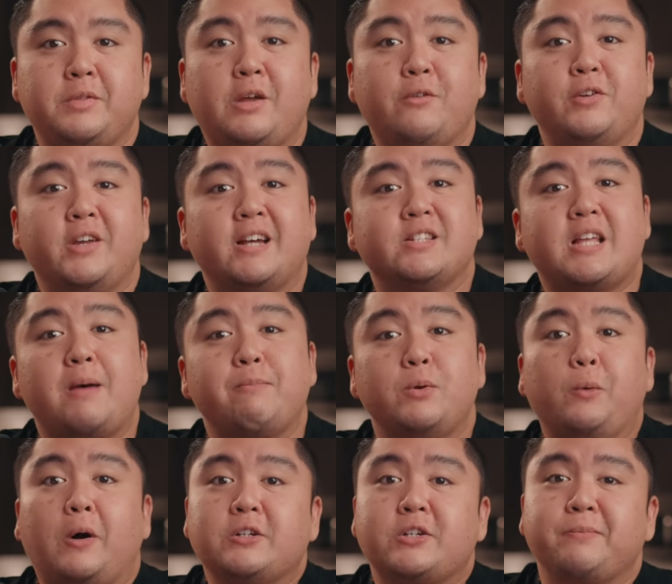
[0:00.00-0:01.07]
Now, if you guys have
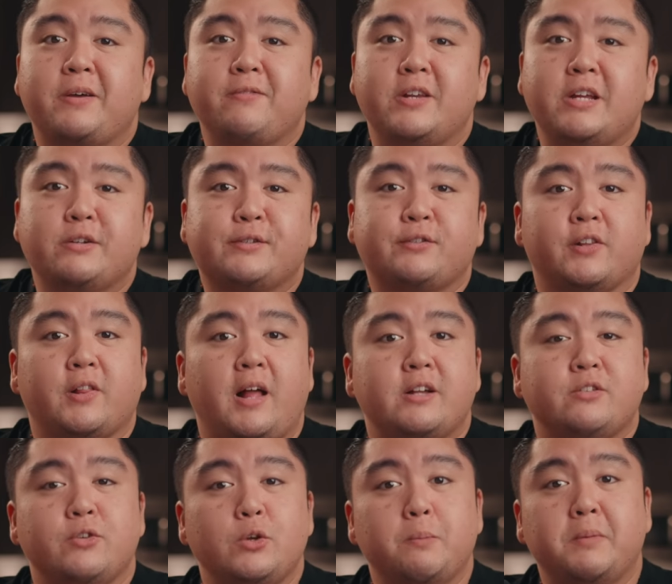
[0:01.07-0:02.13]
been watching my videos for the
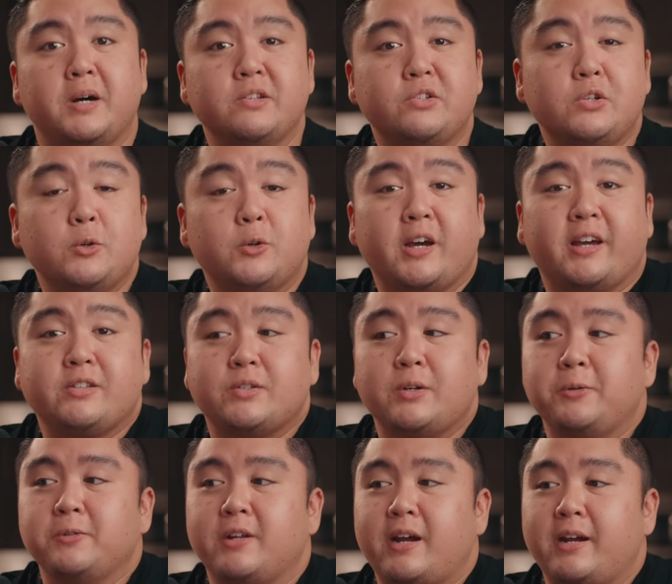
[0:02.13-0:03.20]
last few months, you guys
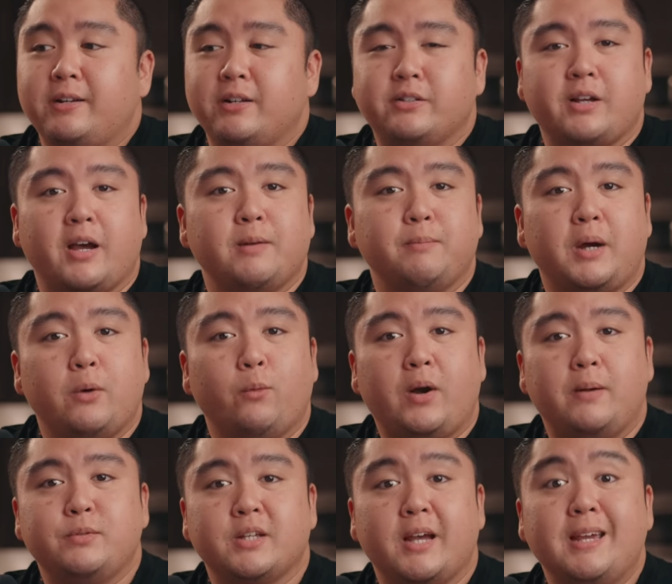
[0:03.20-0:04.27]
know that I designed my
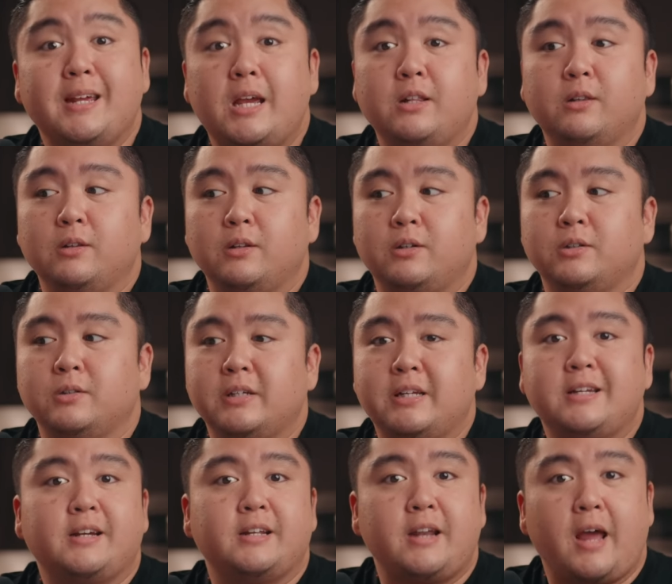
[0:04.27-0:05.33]
website in
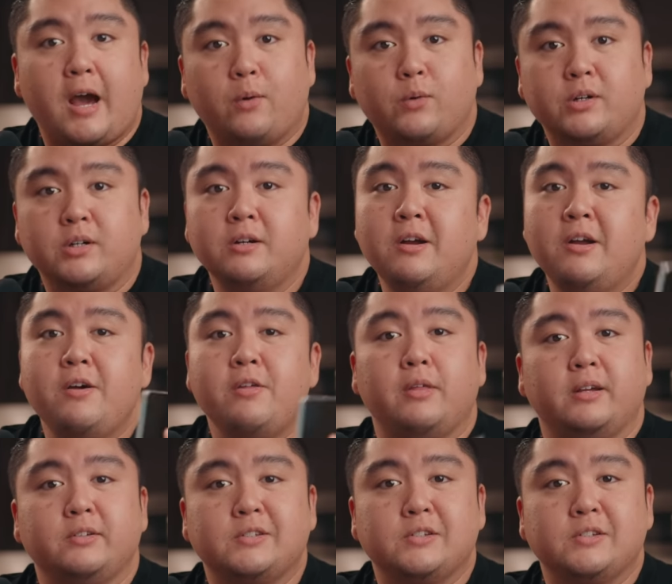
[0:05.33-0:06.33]
literally an hour thanks